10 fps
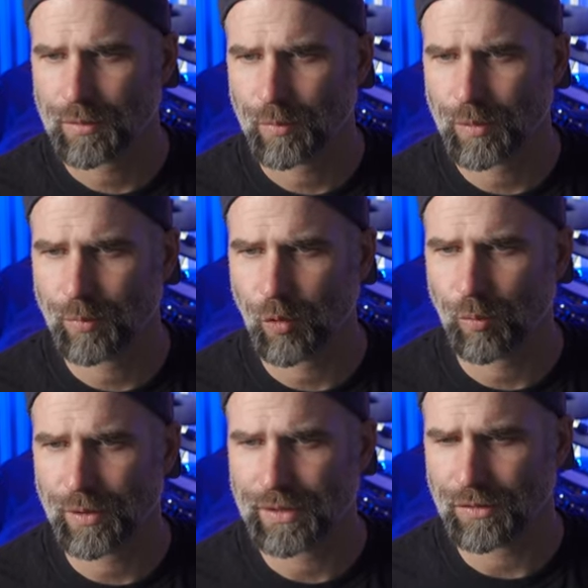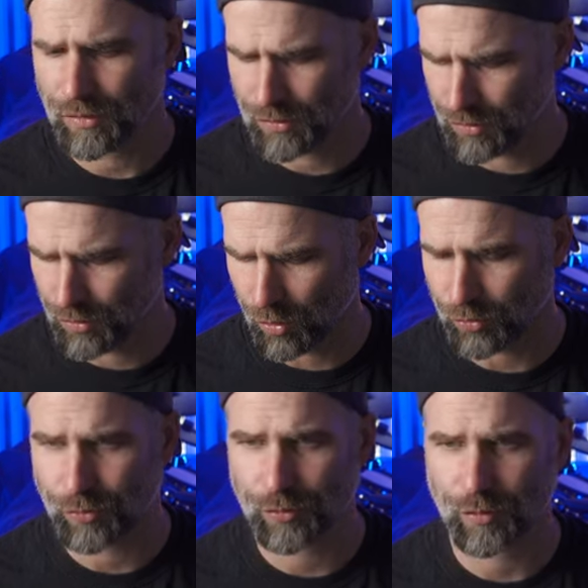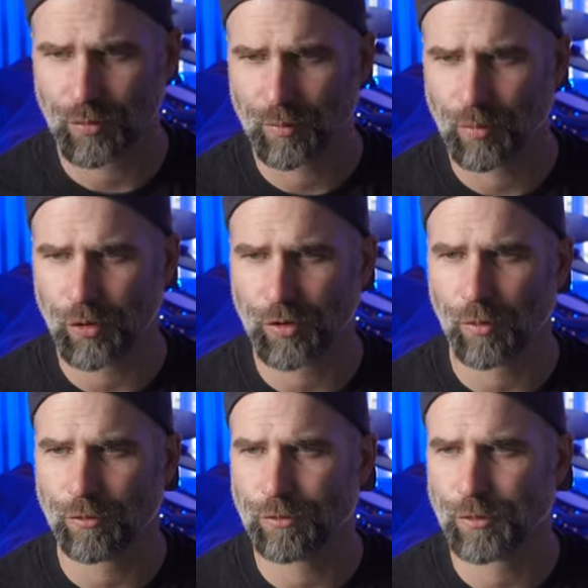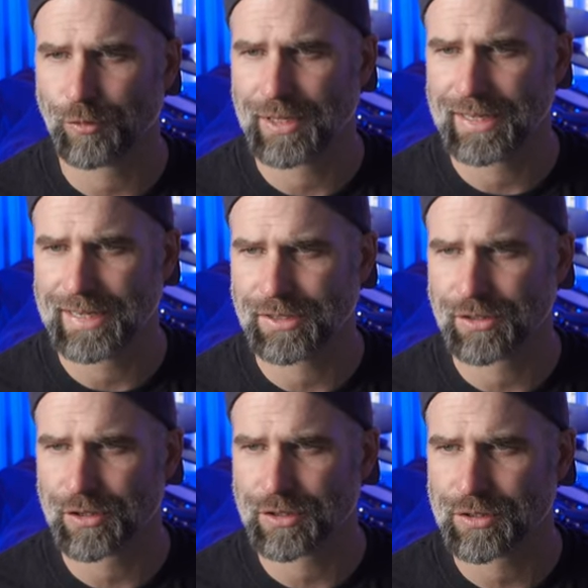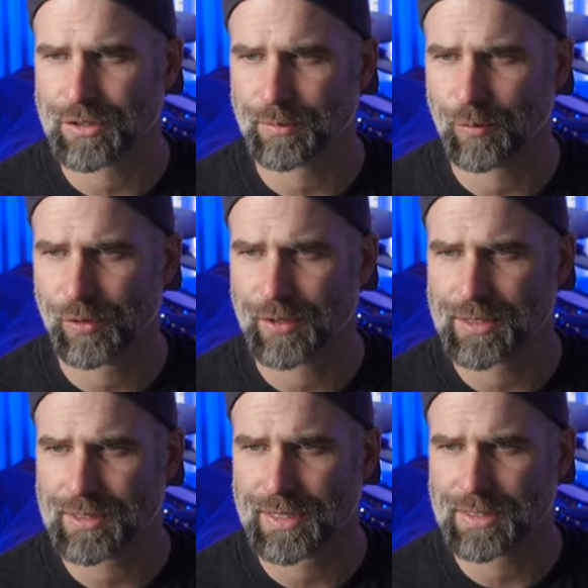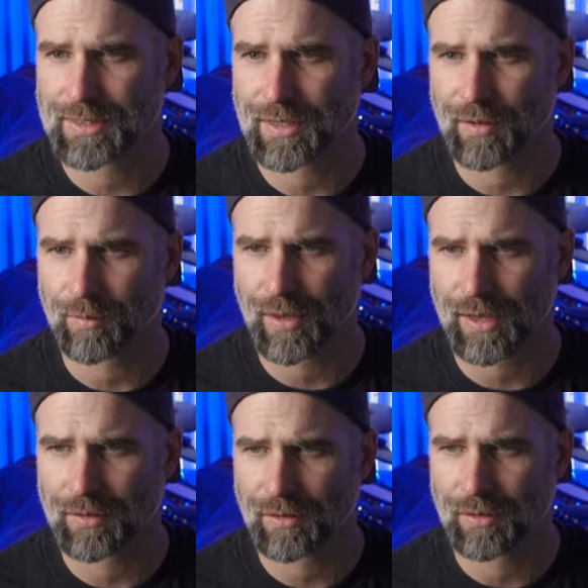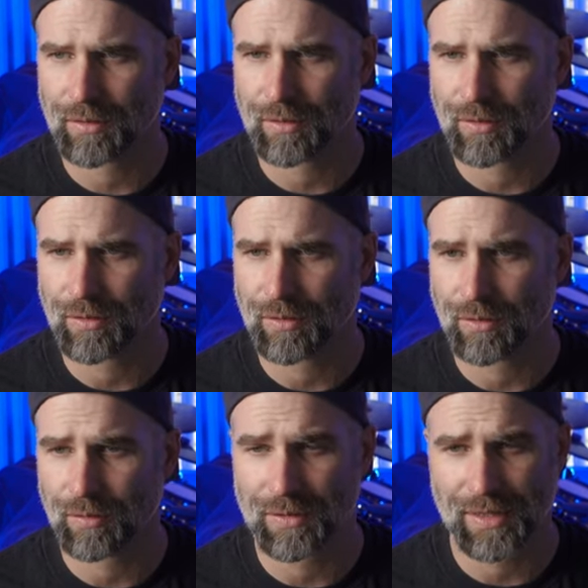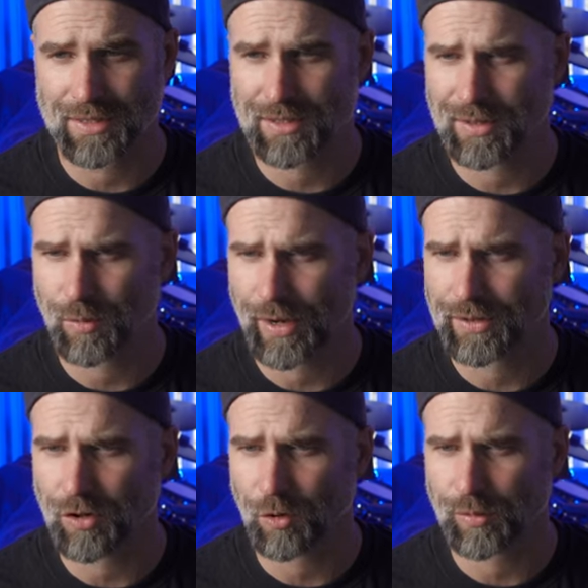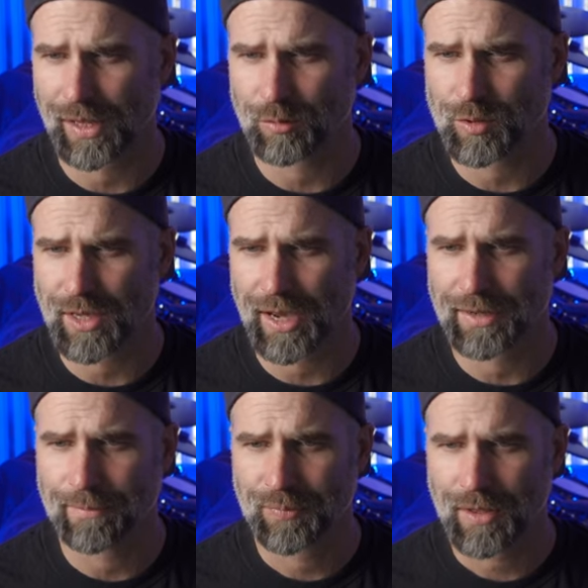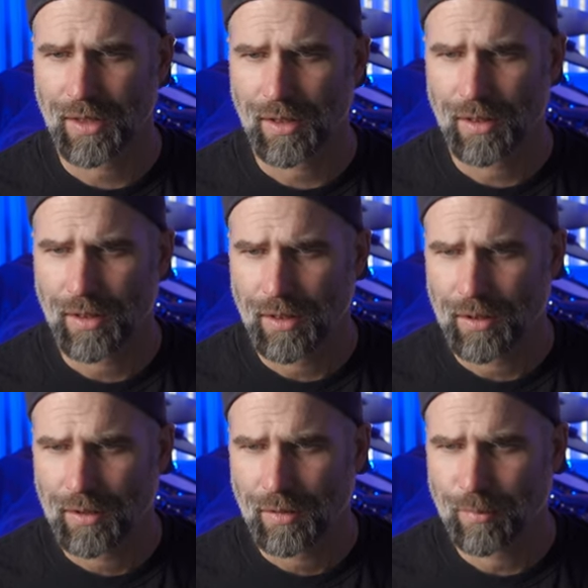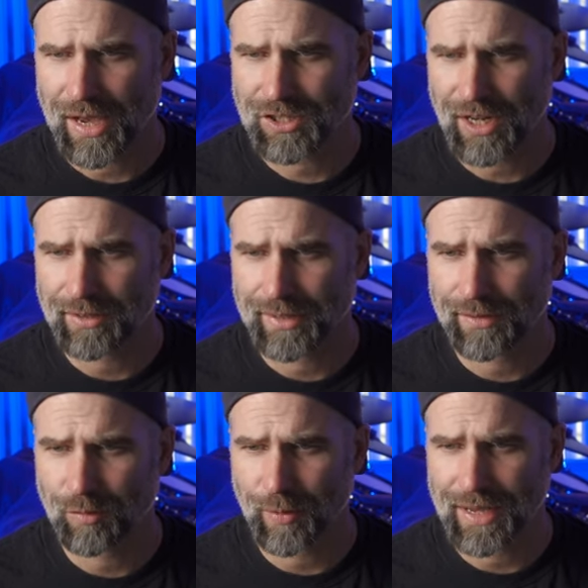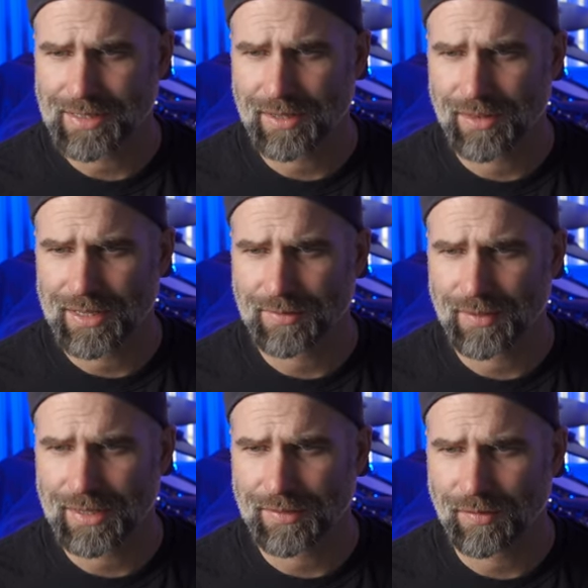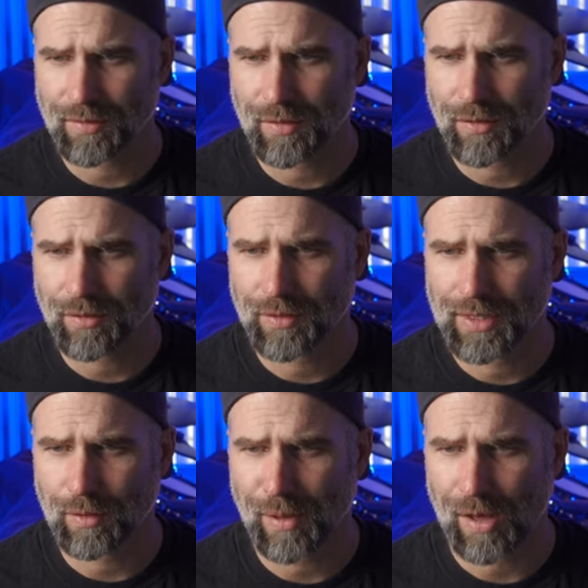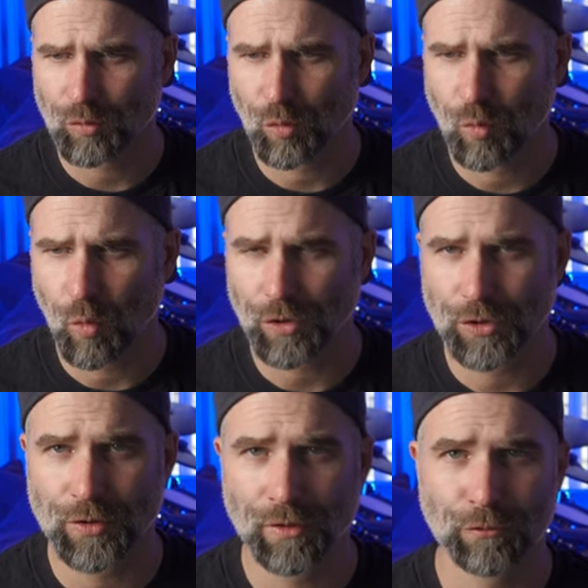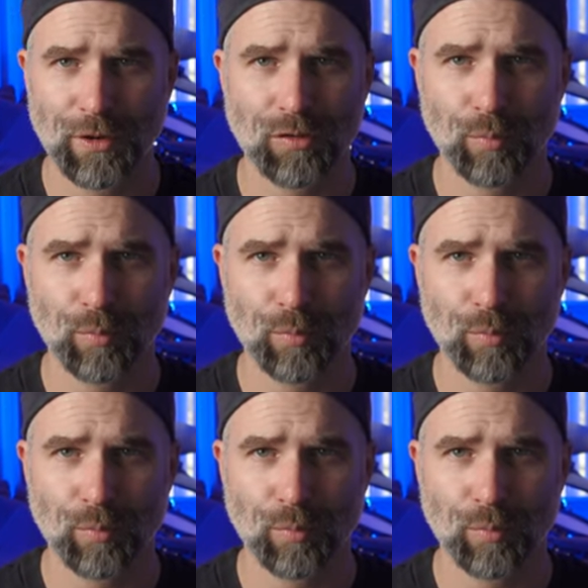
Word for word: Will probably not boil off three liters with this system. At, it's quite cold outside. Mash tun dead space, this is the amount of water that fits